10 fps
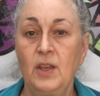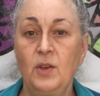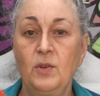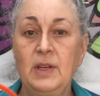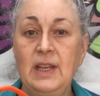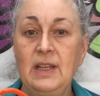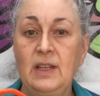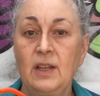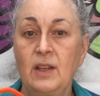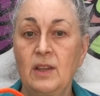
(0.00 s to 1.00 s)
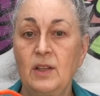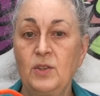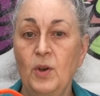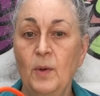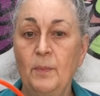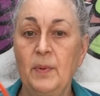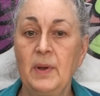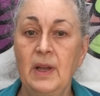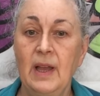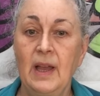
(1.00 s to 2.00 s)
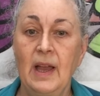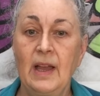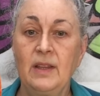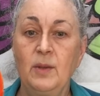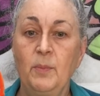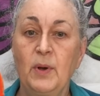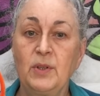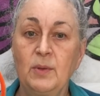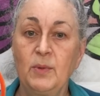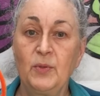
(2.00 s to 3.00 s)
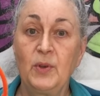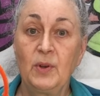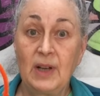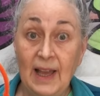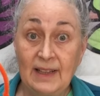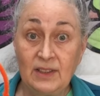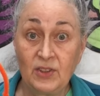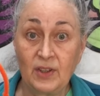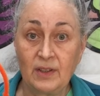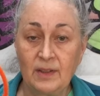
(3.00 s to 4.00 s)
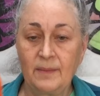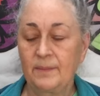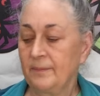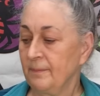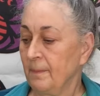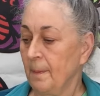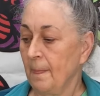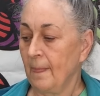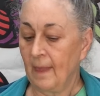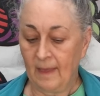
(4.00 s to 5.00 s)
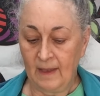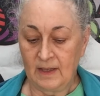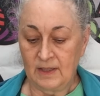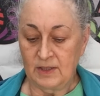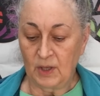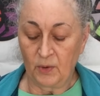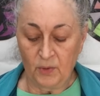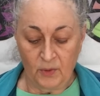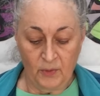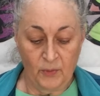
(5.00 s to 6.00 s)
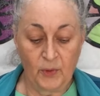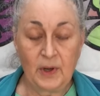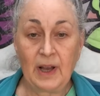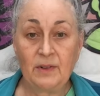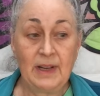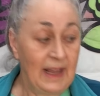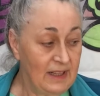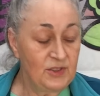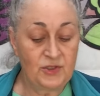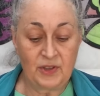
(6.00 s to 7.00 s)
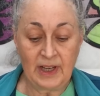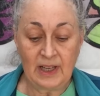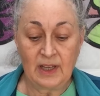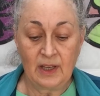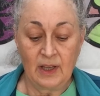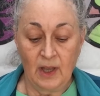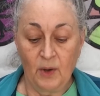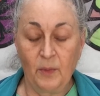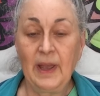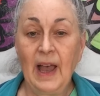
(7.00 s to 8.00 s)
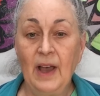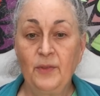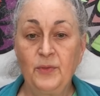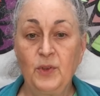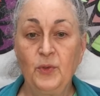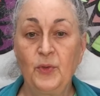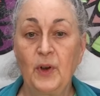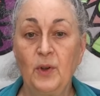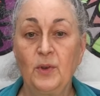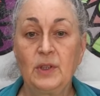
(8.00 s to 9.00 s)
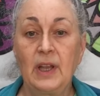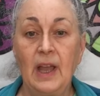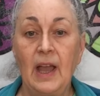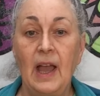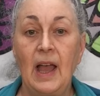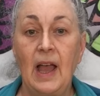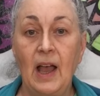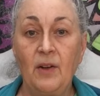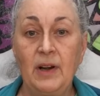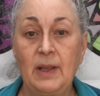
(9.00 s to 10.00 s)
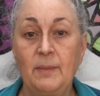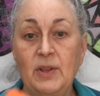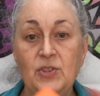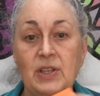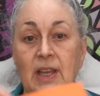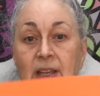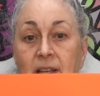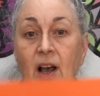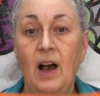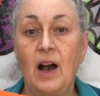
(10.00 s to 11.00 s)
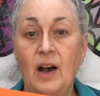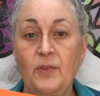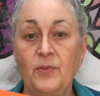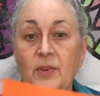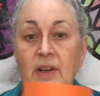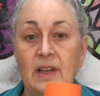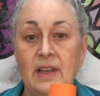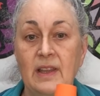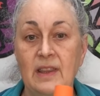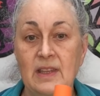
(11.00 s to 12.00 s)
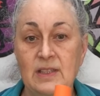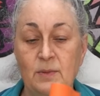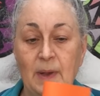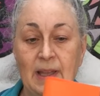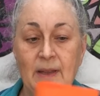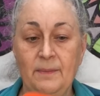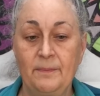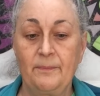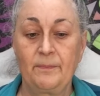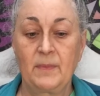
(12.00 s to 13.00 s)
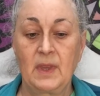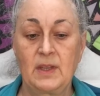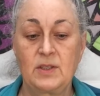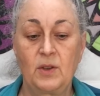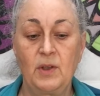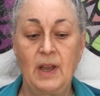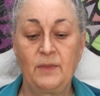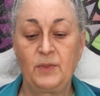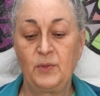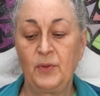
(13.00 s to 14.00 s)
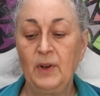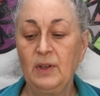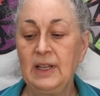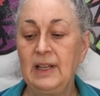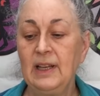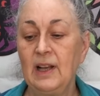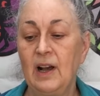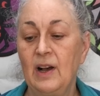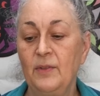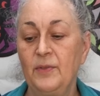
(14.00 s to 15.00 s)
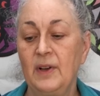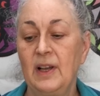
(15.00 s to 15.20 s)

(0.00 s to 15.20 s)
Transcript: you need the top and the bottom of your lantern. So, for our next trick, we have to fold our image in half this way. So you have to fold it in half